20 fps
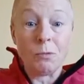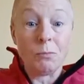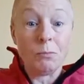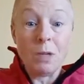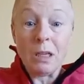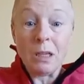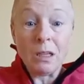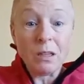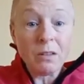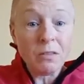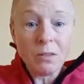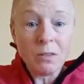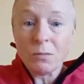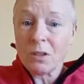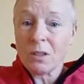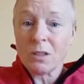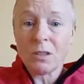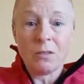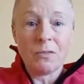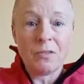many of them
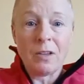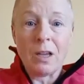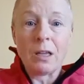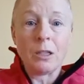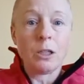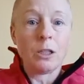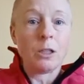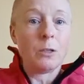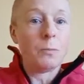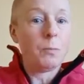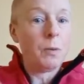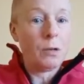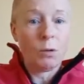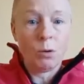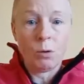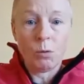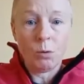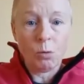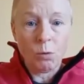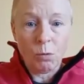disadvantaged, but
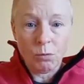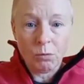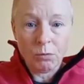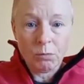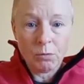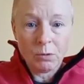not all.